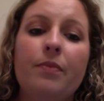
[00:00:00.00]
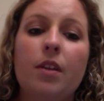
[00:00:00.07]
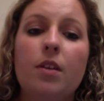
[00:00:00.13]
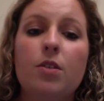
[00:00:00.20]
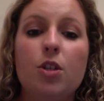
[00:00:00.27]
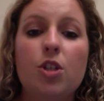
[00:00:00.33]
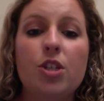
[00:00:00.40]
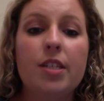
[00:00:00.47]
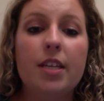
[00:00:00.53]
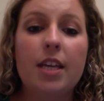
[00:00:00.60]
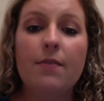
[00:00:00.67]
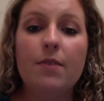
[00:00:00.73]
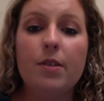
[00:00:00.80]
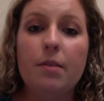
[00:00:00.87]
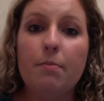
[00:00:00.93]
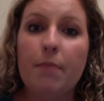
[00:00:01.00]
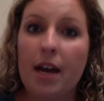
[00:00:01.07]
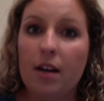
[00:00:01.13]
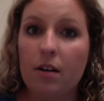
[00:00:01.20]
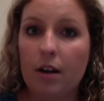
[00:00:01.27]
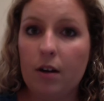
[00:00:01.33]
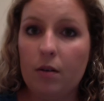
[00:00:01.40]
So just to give you some
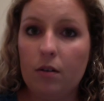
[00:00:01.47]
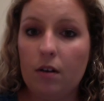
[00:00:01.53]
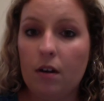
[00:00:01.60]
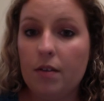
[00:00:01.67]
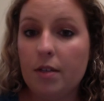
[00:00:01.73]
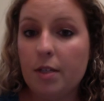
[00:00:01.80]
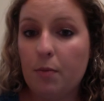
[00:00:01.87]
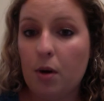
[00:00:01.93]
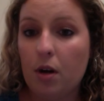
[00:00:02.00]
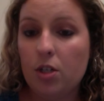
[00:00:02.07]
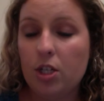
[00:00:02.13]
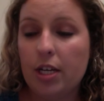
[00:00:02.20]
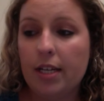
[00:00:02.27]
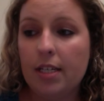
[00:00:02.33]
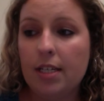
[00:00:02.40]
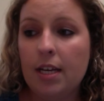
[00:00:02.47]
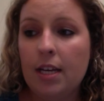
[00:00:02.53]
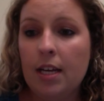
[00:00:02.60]
background on this project,